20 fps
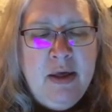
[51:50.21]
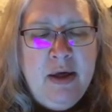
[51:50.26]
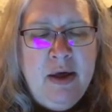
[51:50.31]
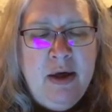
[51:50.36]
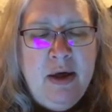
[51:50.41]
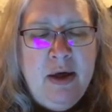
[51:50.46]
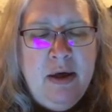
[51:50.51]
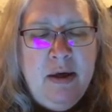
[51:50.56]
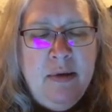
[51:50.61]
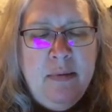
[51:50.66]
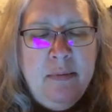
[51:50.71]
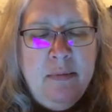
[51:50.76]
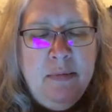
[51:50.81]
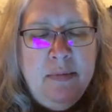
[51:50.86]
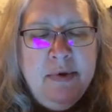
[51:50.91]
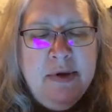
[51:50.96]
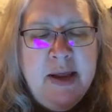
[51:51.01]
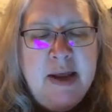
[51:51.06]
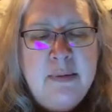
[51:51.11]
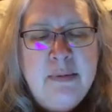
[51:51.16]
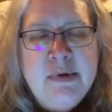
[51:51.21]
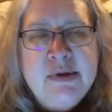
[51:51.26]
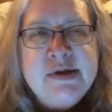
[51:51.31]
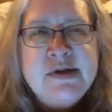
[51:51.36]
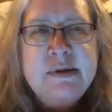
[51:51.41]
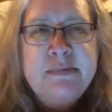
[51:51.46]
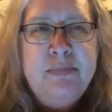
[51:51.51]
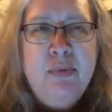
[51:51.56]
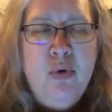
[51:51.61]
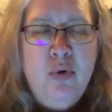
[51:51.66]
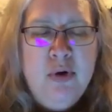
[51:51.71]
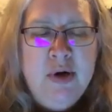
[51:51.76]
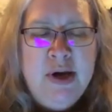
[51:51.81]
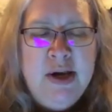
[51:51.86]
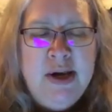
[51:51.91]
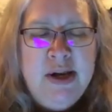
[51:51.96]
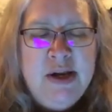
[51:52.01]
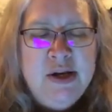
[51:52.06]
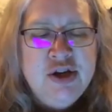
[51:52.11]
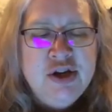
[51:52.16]
with the two necessities,
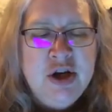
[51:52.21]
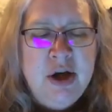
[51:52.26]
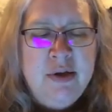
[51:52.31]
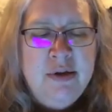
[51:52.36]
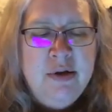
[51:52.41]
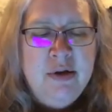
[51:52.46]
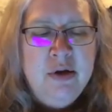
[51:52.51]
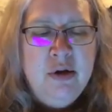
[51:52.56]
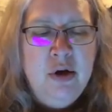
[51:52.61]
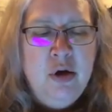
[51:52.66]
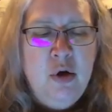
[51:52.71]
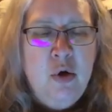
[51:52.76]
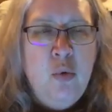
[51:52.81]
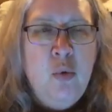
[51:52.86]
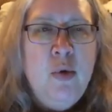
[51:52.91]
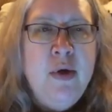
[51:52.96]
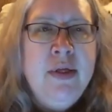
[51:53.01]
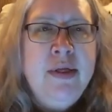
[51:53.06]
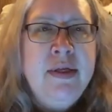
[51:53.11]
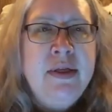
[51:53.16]
fire and water.